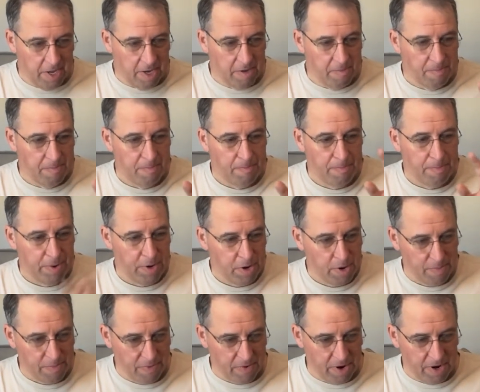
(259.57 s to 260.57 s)
and
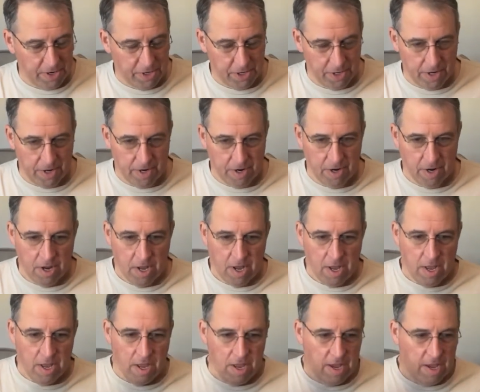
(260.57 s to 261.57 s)
peer pressure
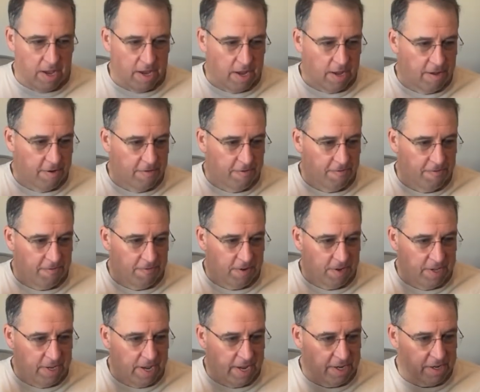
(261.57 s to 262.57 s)
and
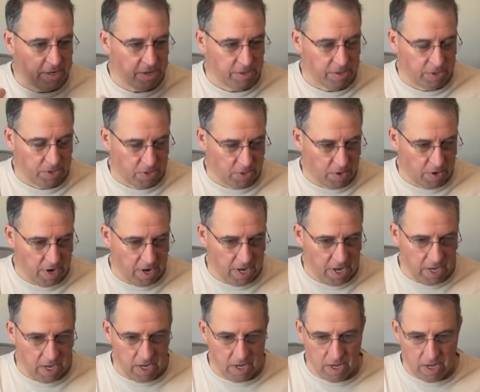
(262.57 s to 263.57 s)
financial
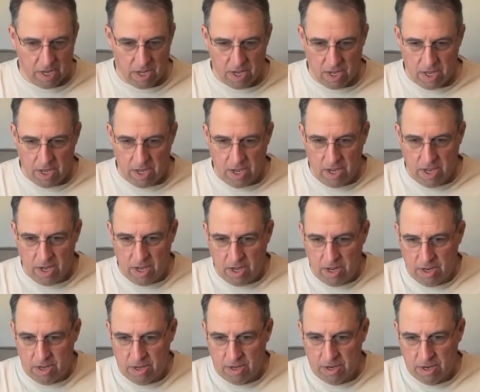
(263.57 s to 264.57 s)
strain
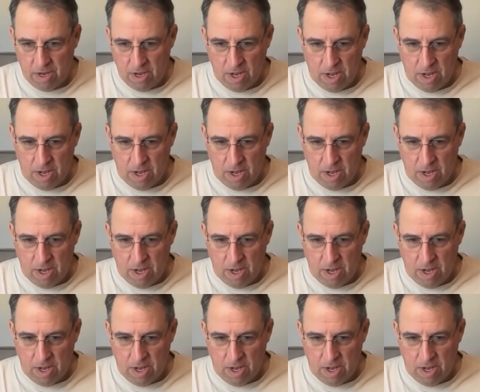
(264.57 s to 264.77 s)
and